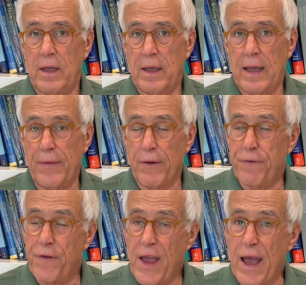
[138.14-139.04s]
and the
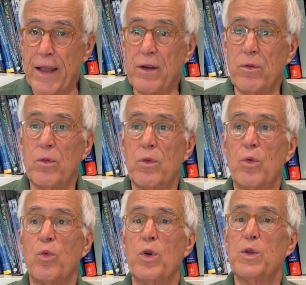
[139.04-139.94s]
Fed
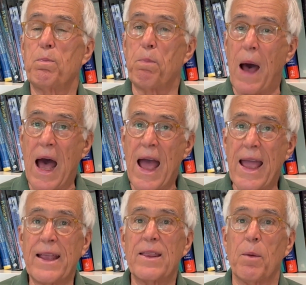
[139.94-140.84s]
was
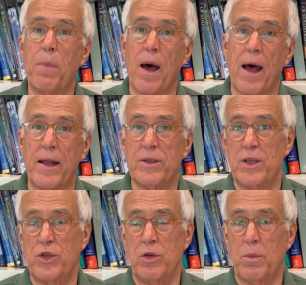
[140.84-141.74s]
buying the bonds
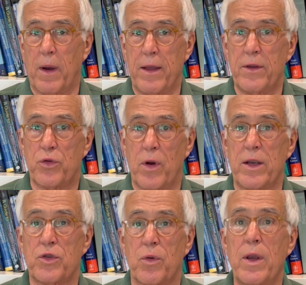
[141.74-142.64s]
issued by the
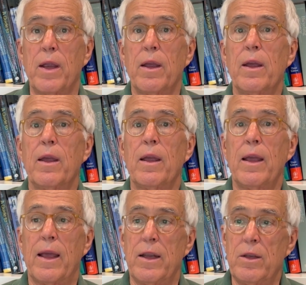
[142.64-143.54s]
Treasury,
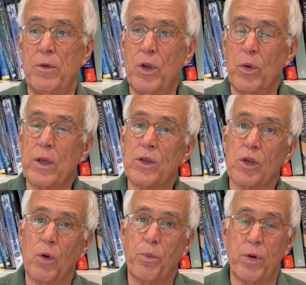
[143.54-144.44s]
and in doing
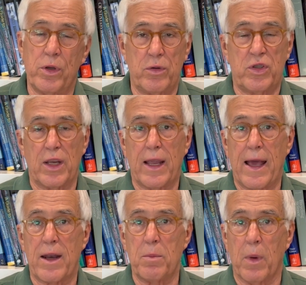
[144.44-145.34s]
so, producing
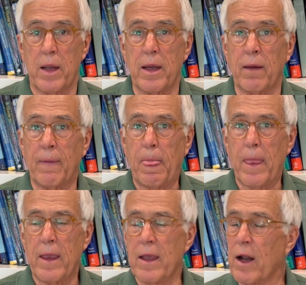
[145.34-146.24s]
added money.
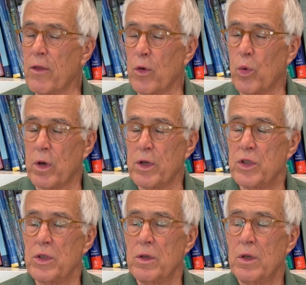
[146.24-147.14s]
In other
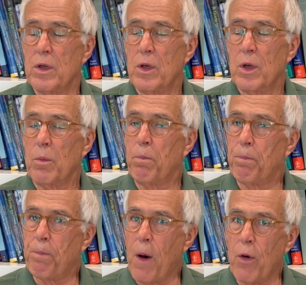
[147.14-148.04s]
words,
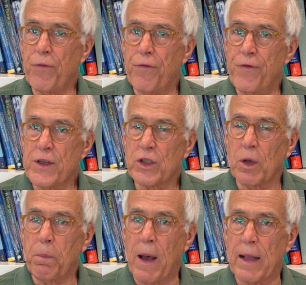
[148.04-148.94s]
both
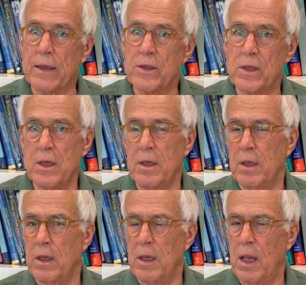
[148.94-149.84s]
fiscal policy
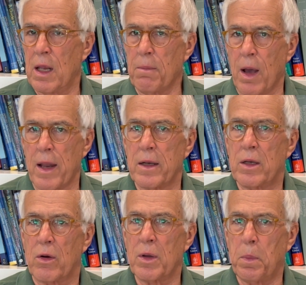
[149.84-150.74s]
and
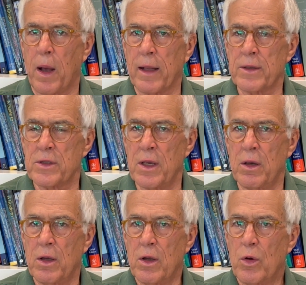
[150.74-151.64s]
monetary policy
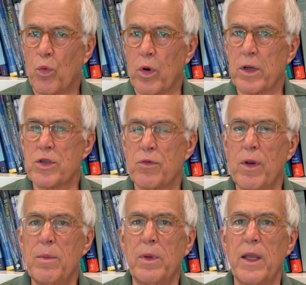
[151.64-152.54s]
were
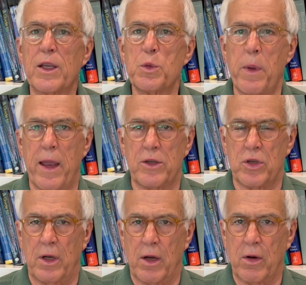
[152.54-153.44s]
extremely
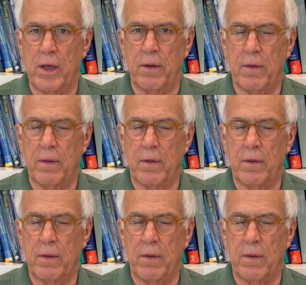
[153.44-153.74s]
expansionary.